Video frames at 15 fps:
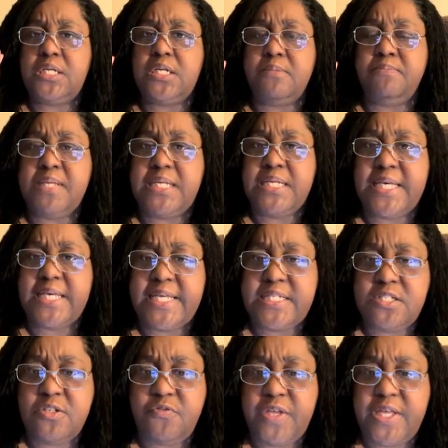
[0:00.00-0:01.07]
and Amelia
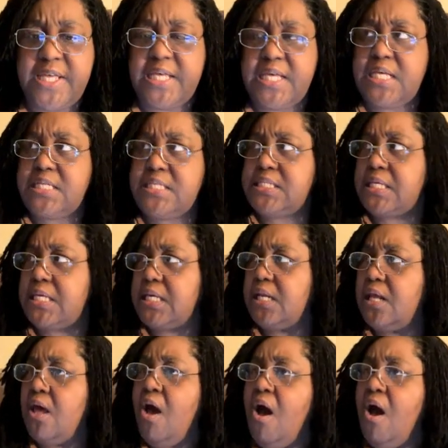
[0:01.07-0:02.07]
Estevez and